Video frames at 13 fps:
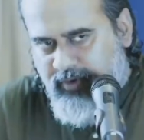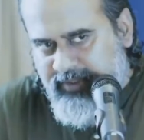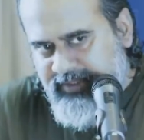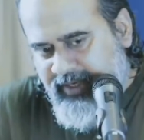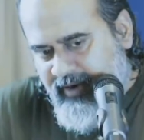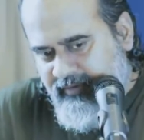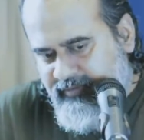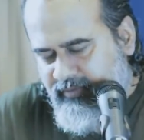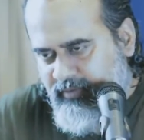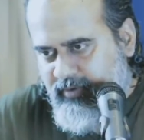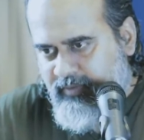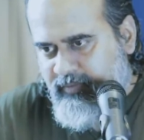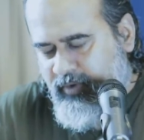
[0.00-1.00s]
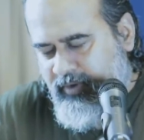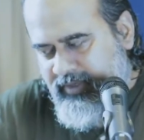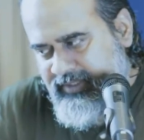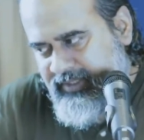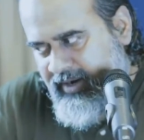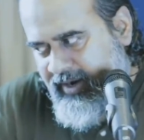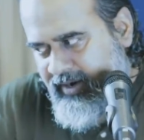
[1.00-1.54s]
What does the left want? What
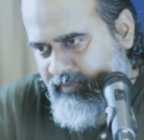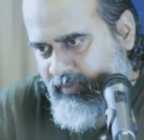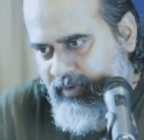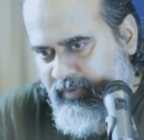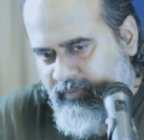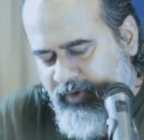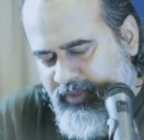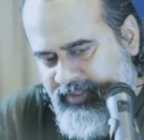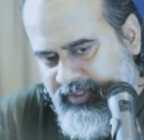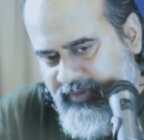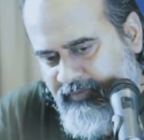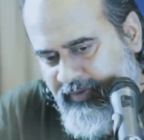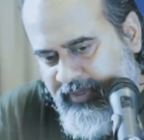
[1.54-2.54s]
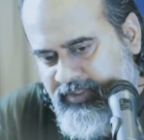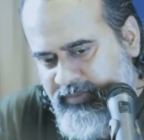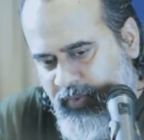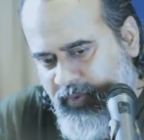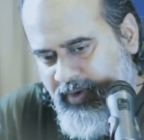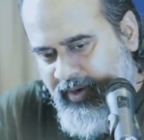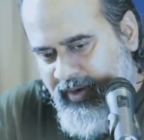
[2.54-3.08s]
does the right want? What's the
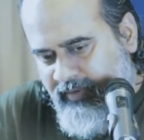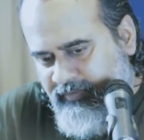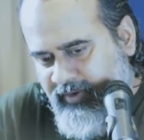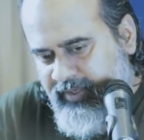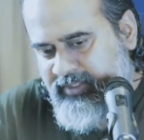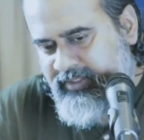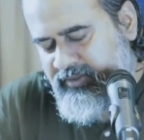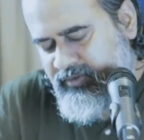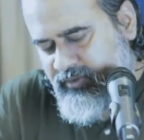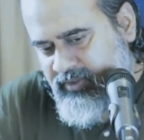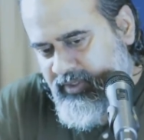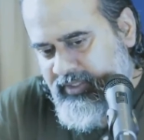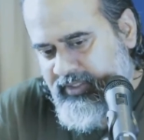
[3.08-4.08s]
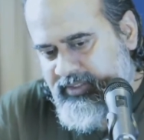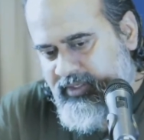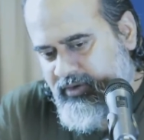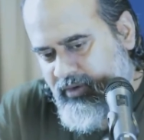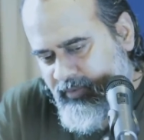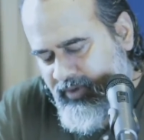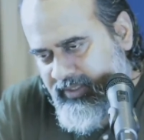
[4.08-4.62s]
difference between a leftist, a
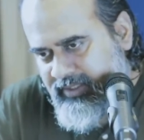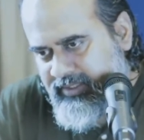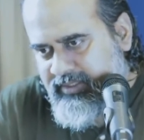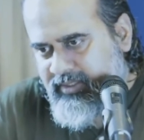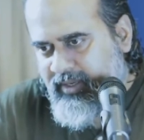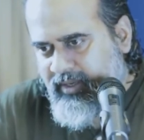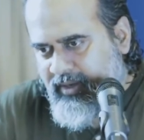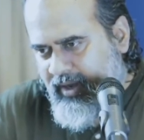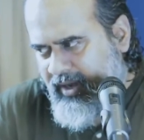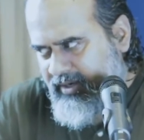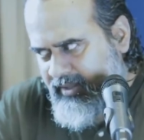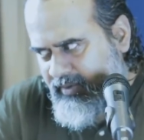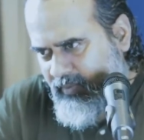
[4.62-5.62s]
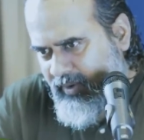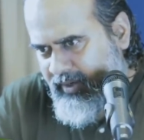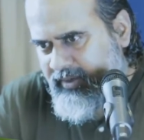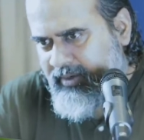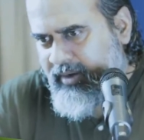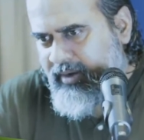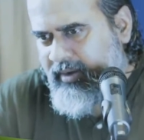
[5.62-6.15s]
socialist, a communist? Are they
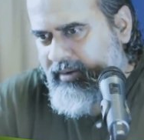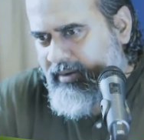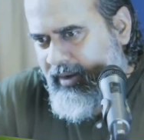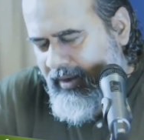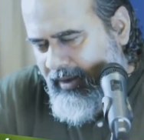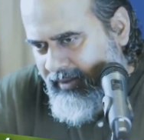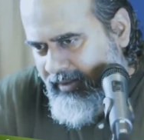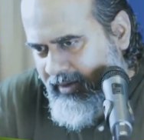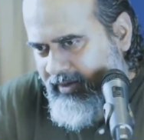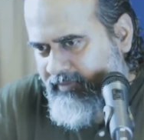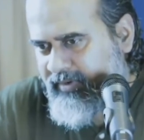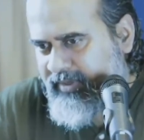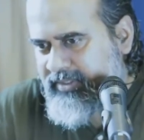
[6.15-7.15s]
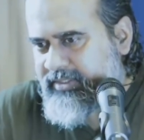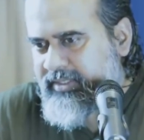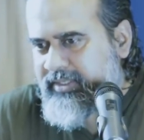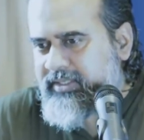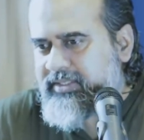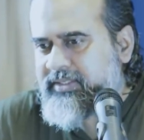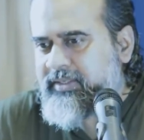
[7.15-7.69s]
one? Are there
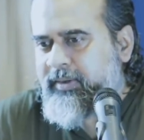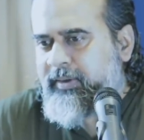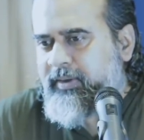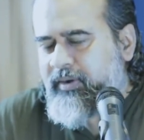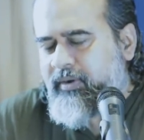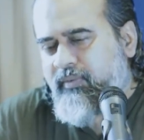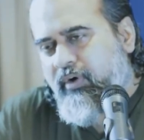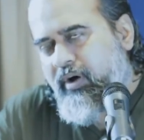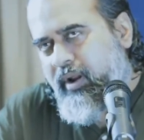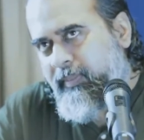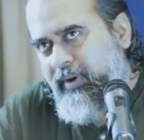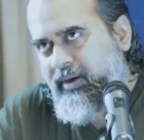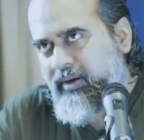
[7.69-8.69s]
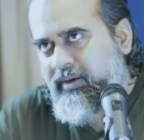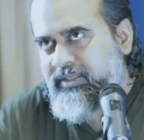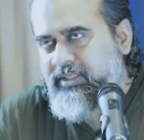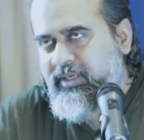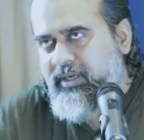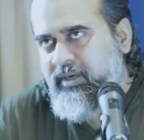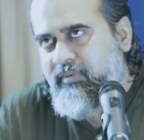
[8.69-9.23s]
differences? You know, what happened in
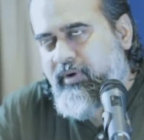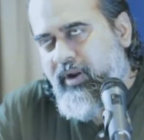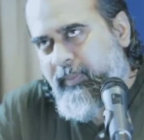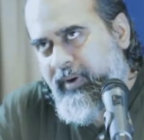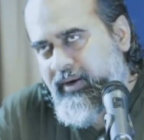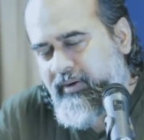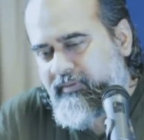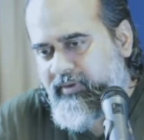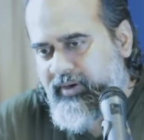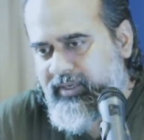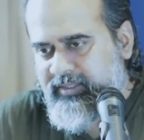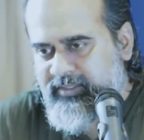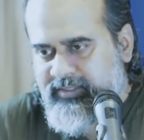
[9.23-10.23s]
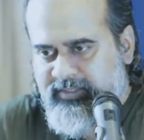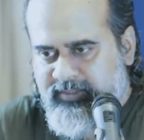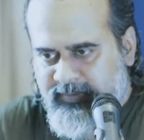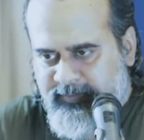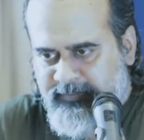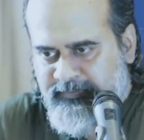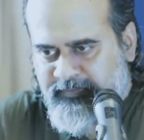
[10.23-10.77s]
Russia? What happened in
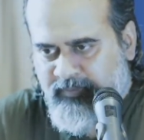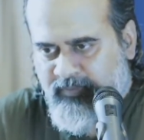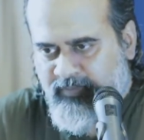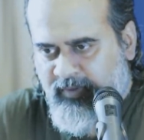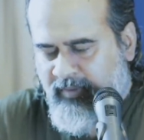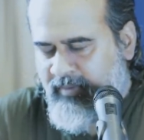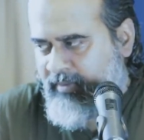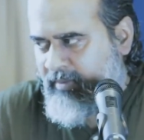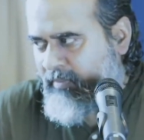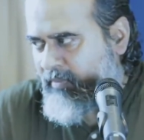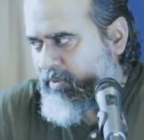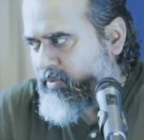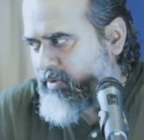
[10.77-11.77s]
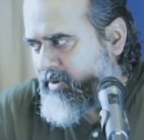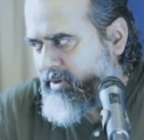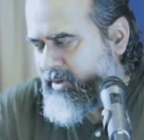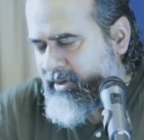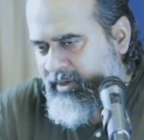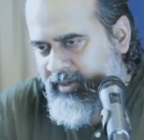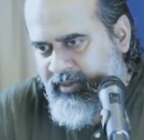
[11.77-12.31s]
France? What
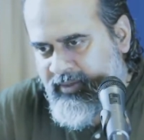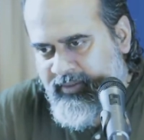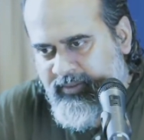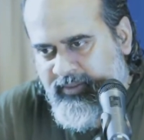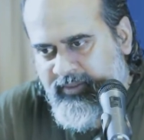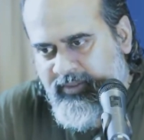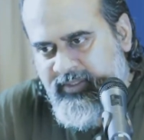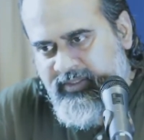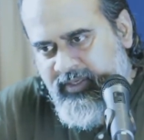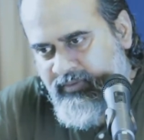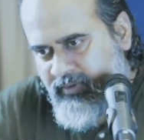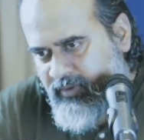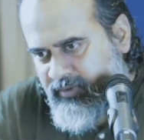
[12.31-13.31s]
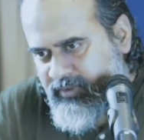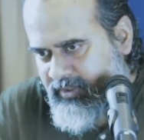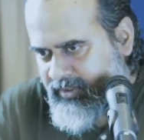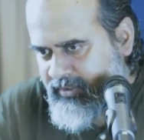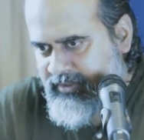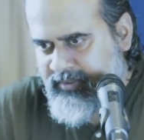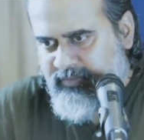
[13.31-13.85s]
were these
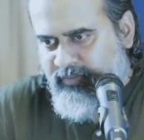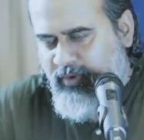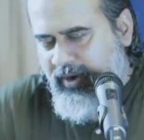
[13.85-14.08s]
revolutions?